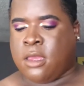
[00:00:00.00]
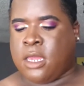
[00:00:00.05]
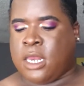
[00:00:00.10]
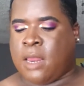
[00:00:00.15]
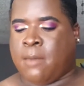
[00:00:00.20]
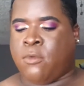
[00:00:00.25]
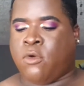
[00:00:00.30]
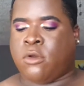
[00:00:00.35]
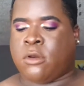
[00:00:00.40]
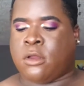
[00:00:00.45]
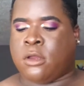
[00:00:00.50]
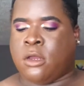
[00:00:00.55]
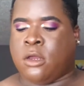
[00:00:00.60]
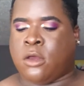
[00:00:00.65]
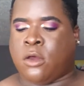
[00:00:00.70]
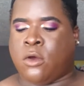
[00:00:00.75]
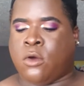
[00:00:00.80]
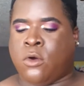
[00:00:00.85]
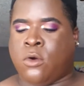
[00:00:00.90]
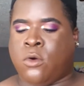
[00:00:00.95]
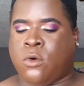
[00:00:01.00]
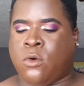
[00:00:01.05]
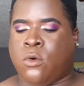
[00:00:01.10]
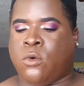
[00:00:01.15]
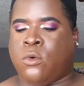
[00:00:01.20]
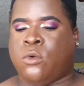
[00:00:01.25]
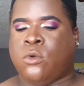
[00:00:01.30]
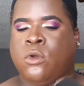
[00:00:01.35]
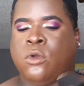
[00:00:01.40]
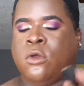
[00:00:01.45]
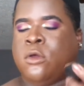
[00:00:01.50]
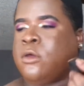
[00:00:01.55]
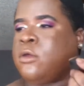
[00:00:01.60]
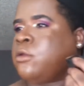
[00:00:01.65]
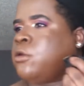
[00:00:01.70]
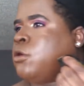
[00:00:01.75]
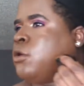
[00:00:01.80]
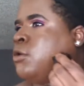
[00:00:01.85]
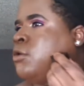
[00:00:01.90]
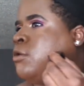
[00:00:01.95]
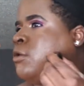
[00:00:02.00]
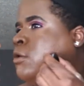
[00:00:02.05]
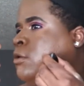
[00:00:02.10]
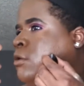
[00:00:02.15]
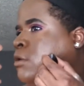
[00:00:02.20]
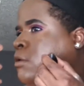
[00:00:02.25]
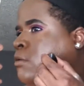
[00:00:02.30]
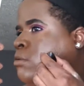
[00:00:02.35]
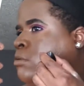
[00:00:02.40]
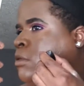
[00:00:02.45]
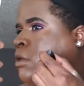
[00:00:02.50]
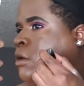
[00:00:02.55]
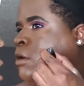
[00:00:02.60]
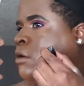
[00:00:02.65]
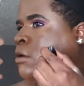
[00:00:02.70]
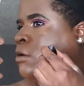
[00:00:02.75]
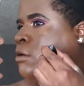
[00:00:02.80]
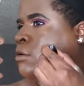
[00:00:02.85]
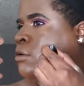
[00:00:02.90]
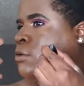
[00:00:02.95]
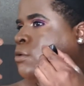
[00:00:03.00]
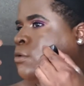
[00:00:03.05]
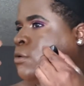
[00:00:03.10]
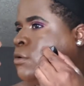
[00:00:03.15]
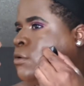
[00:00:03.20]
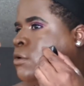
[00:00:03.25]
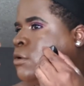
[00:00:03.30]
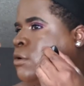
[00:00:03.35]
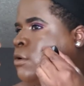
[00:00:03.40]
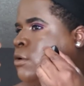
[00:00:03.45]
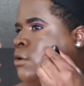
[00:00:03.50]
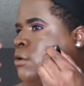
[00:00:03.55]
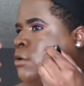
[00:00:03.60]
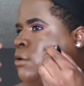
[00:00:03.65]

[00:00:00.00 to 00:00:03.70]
I'm going to go underneath that contour